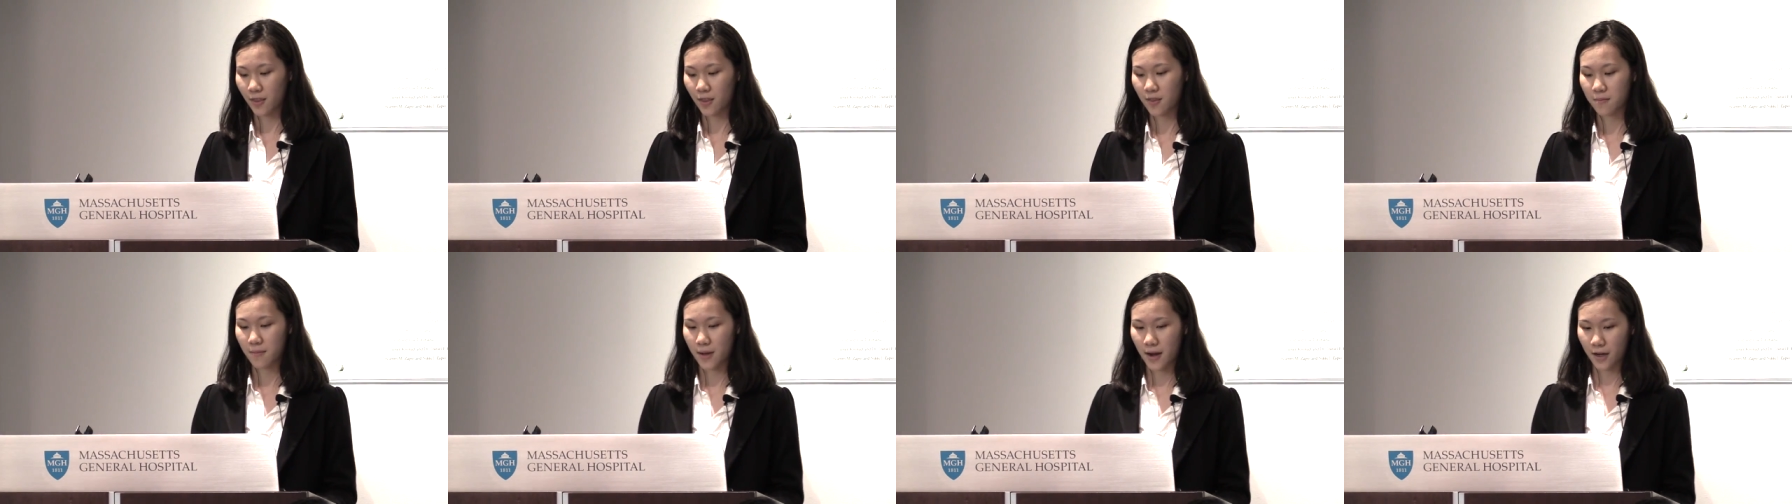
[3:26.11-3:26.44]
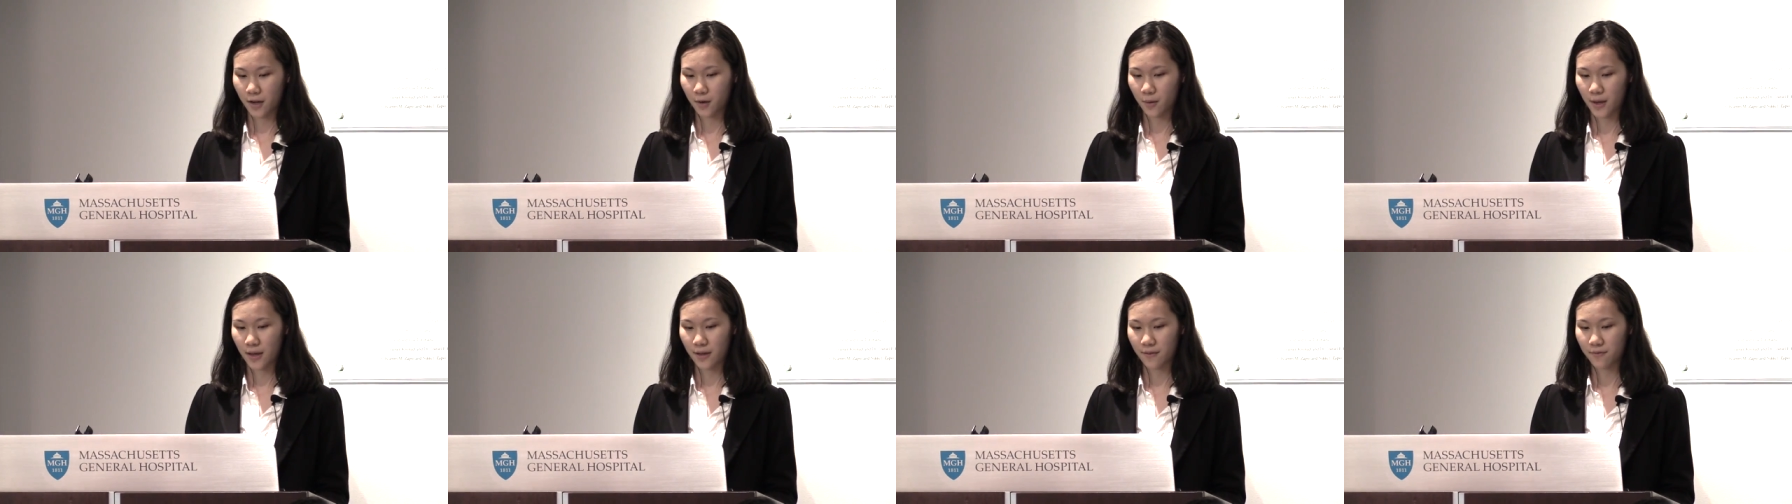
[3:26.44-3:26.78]
in the
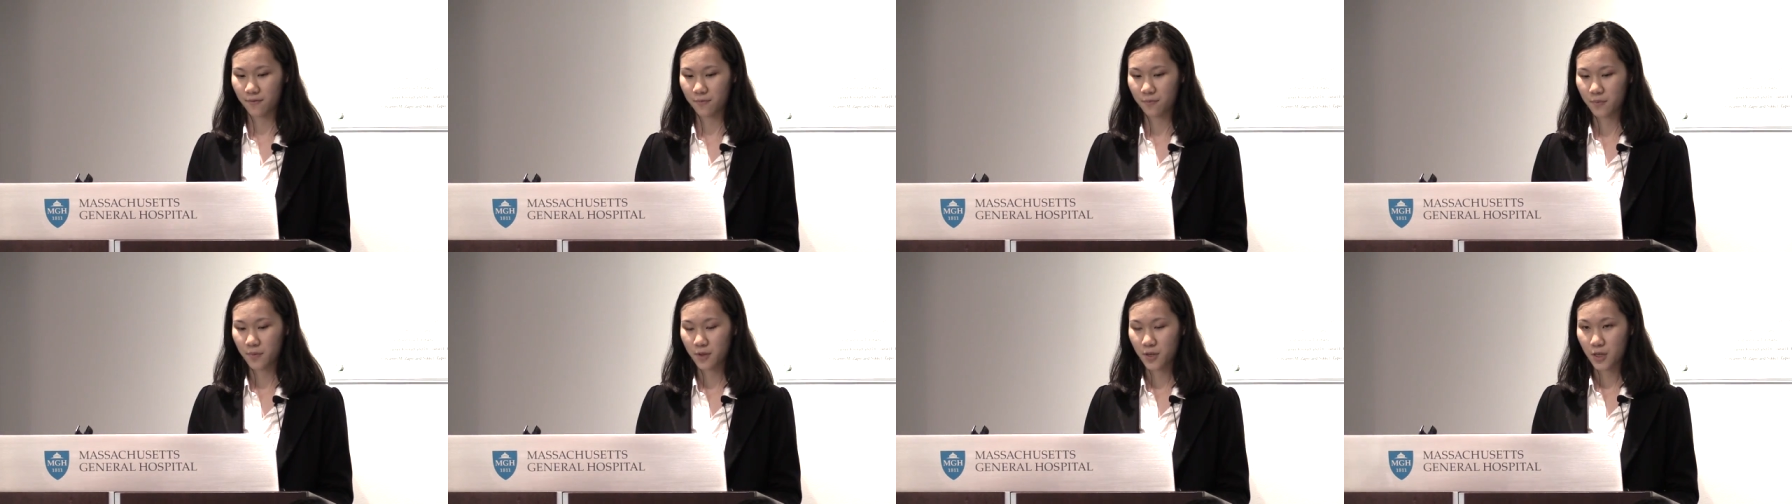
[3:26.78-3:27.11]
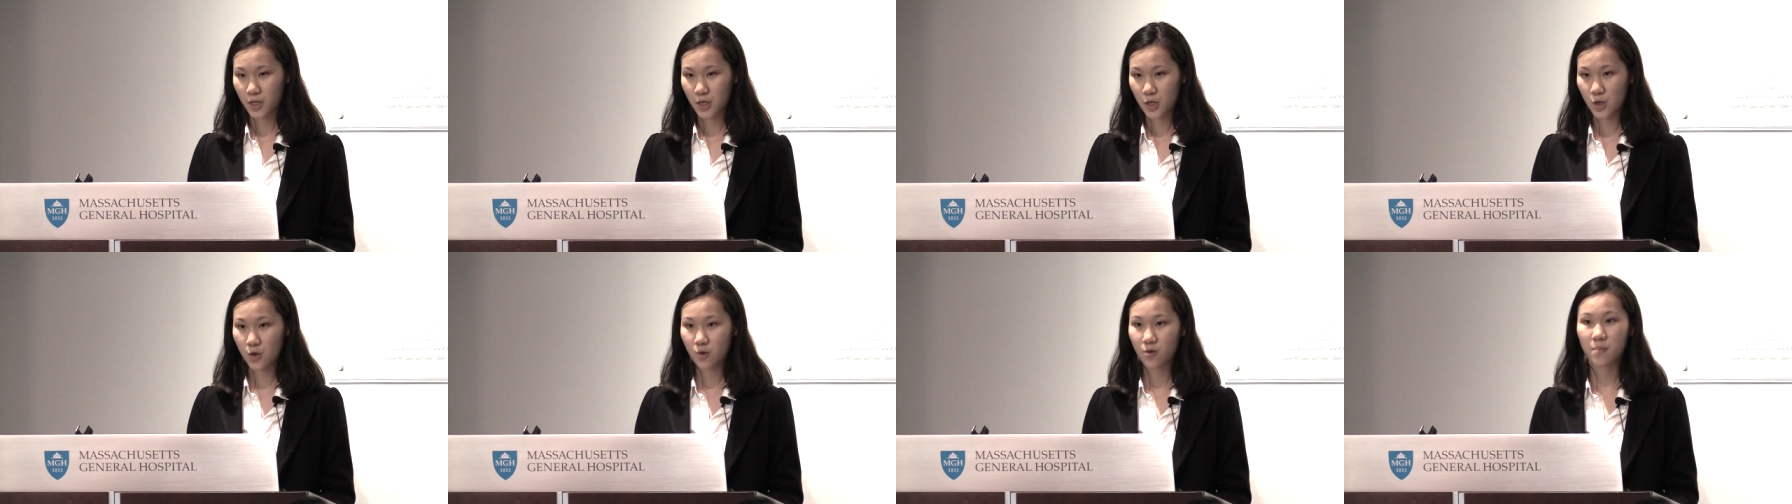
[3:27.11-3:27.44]
microwave,
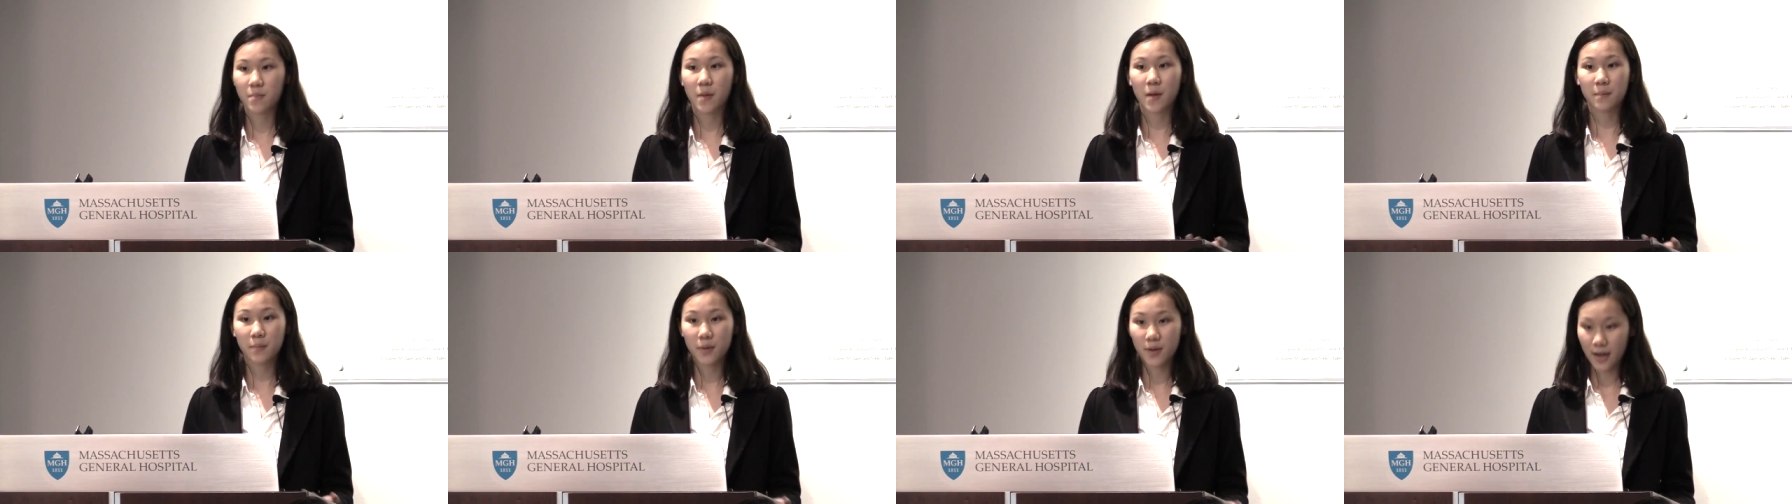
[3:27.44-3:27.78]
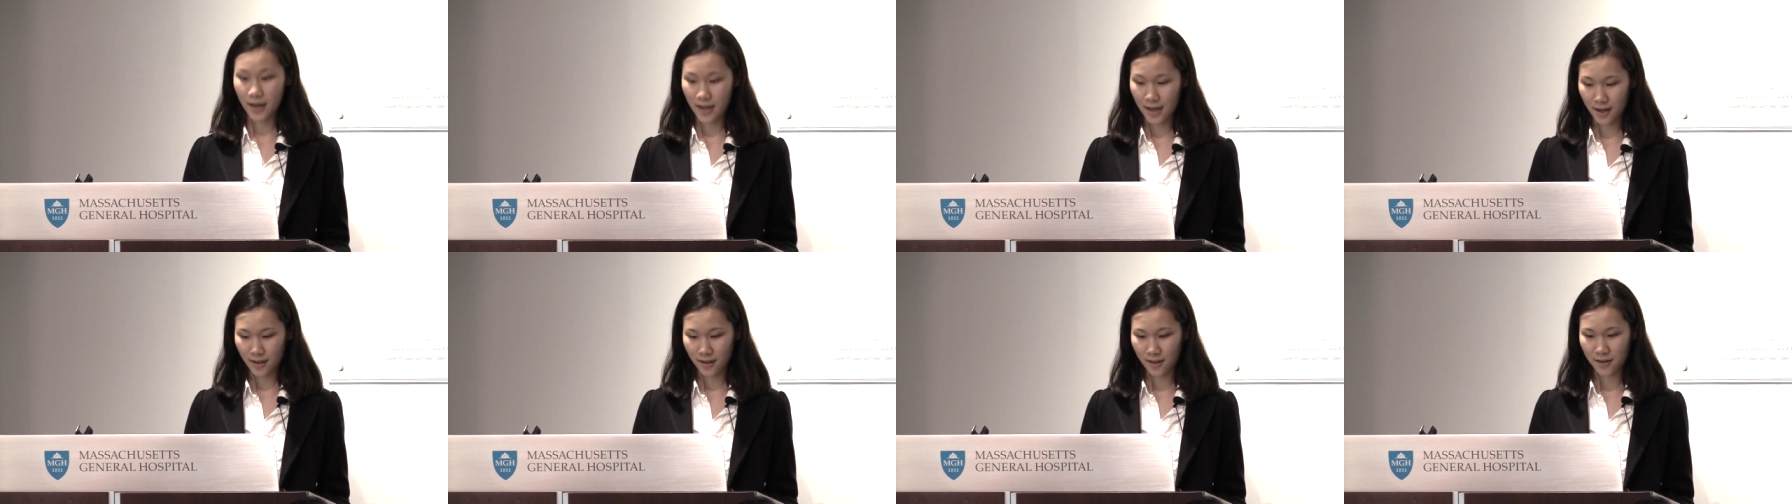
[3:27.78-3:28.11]
you remember
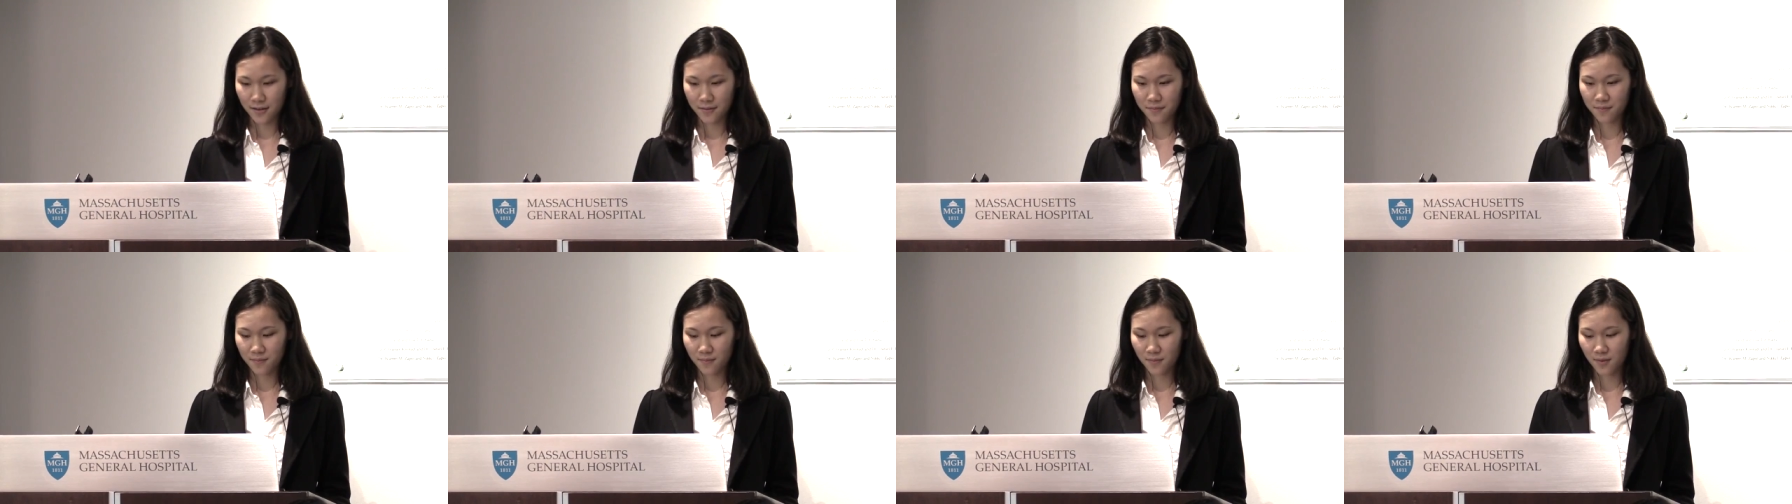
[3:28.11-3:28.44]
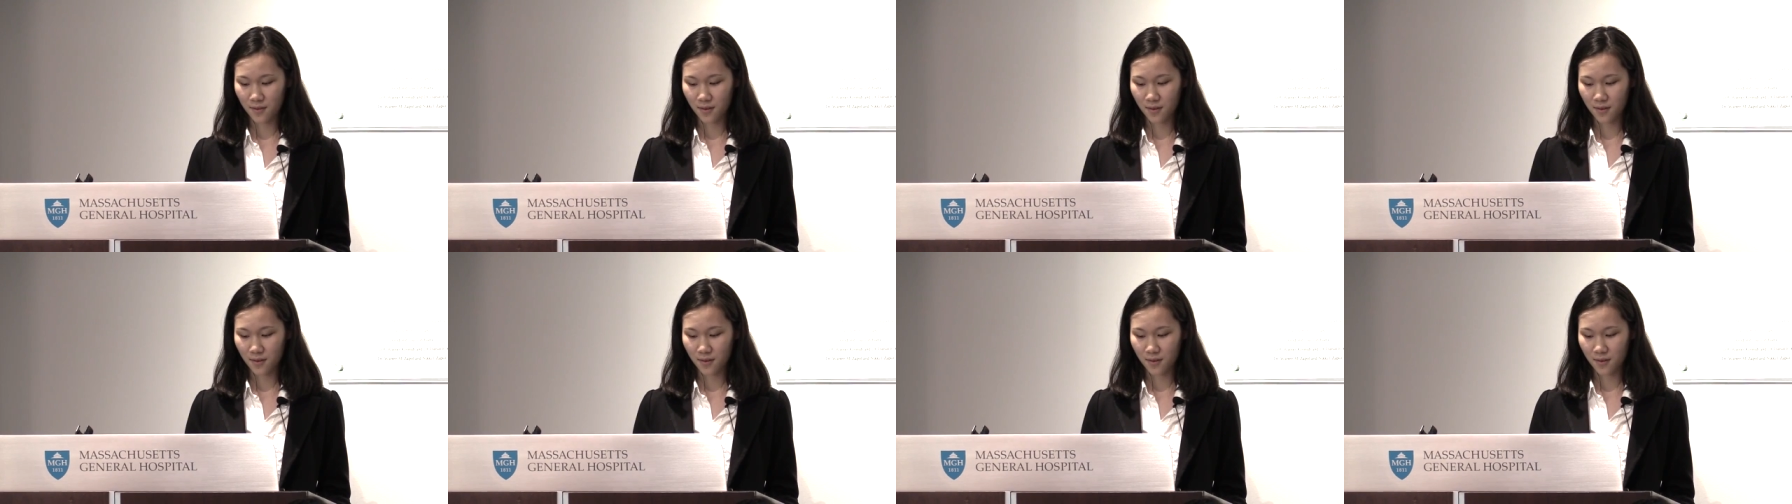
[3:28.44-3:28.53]
Annie,